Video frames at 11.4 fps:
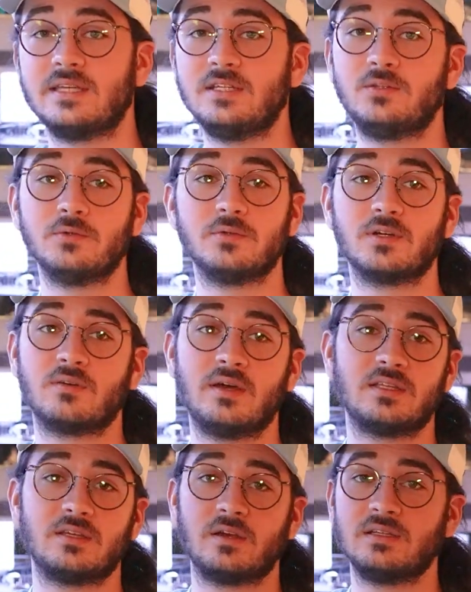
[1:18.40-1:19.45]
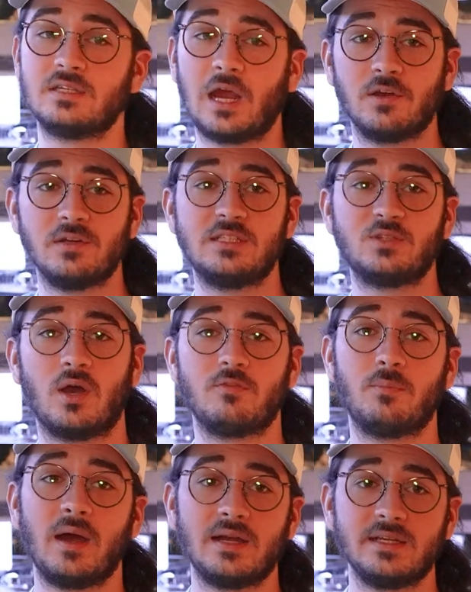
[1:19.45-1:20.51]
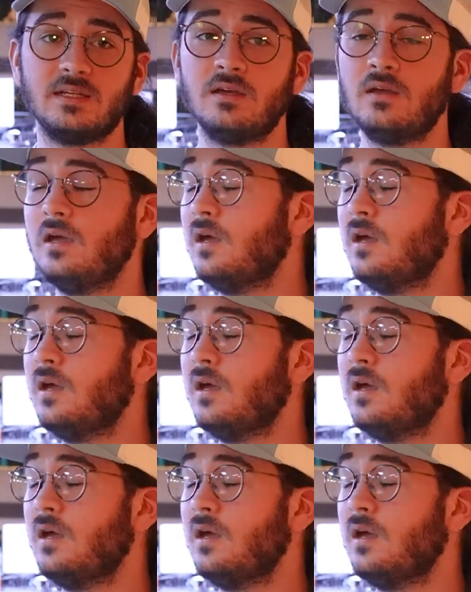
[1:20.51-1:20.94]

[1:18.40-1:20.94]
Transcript: they do look like they're entirely soft-bodied,